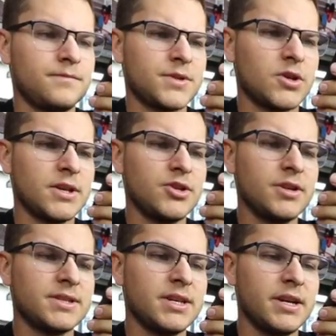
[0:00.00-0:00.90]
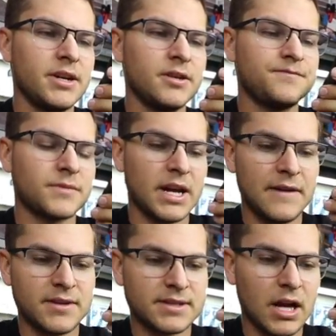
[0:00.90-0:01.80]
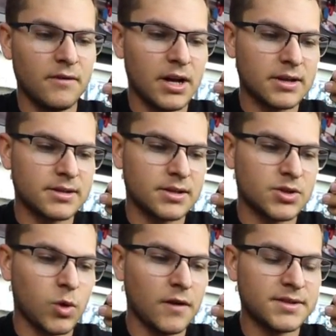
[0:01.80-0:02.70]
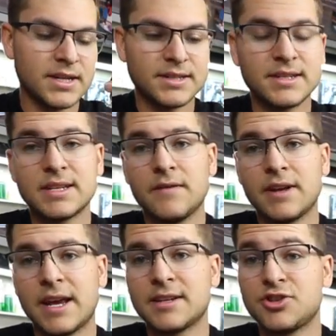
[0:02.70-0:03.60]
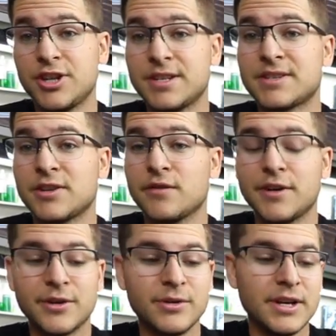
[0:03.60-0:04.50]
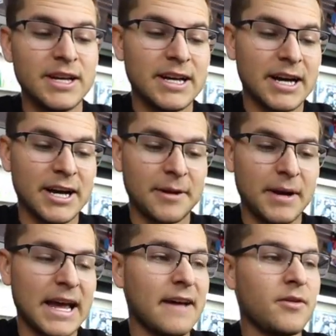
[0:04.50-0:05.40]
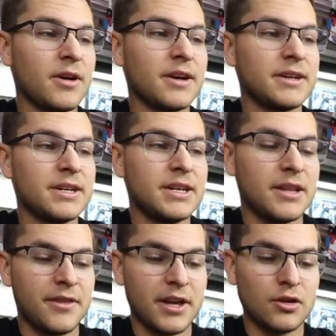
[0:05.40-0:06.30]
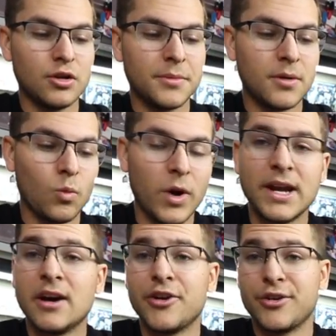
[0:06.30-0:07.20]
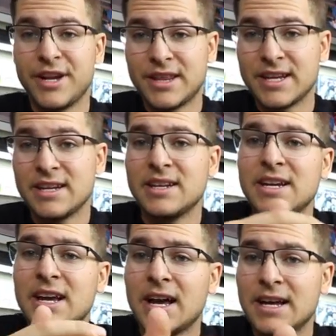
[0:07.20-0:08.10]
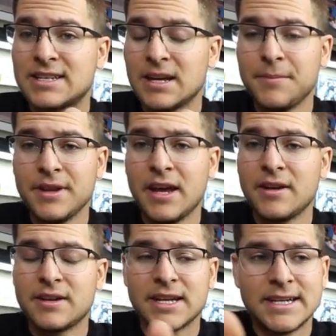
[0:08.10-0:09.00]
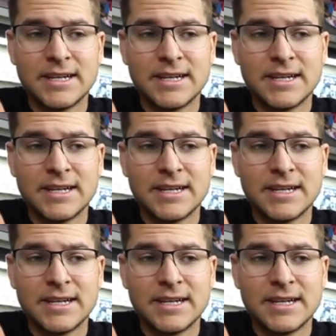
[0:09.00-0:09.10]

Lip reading: So as you can see here, I have the Savox 1267 SG Servo. I have the aluminum weight underneath it. It's something that